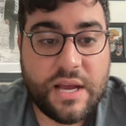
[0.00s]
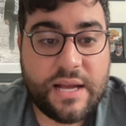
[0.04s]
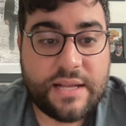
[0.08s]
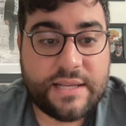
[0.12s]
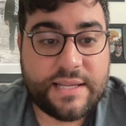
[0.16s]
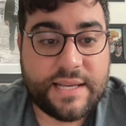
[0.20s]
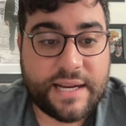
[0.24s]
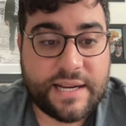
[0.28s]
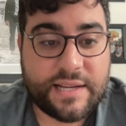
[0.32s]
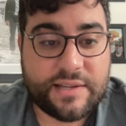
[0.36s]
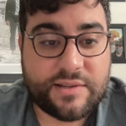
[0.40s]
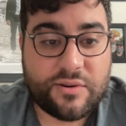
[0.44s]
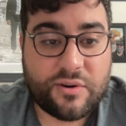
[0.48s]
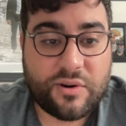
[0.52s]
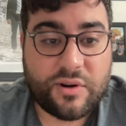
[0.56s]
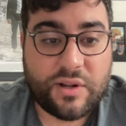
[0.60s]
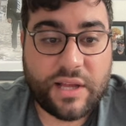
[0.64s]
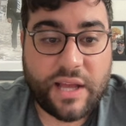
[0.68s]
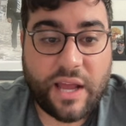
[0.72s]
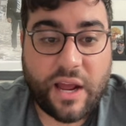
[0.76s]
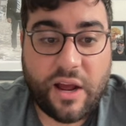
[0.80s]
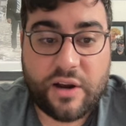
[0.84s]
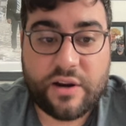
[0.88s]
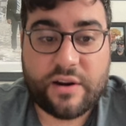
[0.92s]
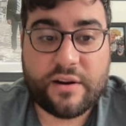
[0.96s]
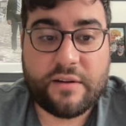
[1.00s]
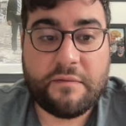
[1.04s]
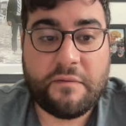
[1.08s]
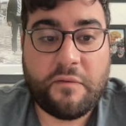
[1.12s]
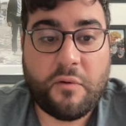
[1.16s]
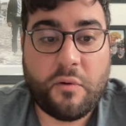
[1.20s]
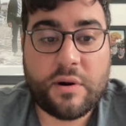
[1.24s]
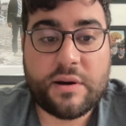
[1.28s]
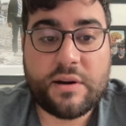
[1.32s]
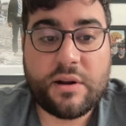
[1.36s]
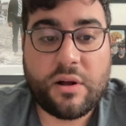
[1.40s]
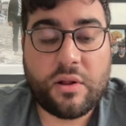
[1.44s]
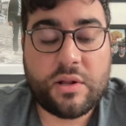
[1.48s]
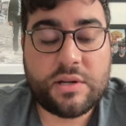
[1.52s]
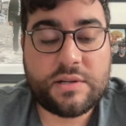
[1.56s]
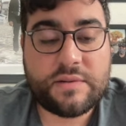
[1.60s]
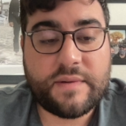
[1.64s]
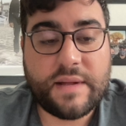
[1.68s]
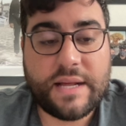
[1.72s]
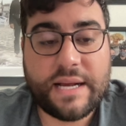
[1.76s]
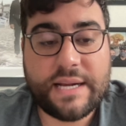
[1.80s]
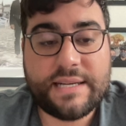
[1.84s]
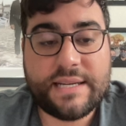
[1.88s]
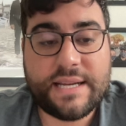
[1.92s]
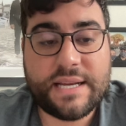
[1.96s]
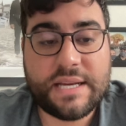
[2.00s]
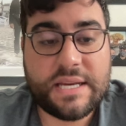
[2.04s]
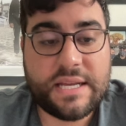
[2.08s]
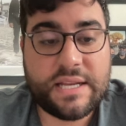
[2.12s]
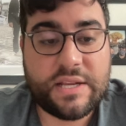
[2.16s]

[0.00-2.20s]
Tickets are only $104 for that day,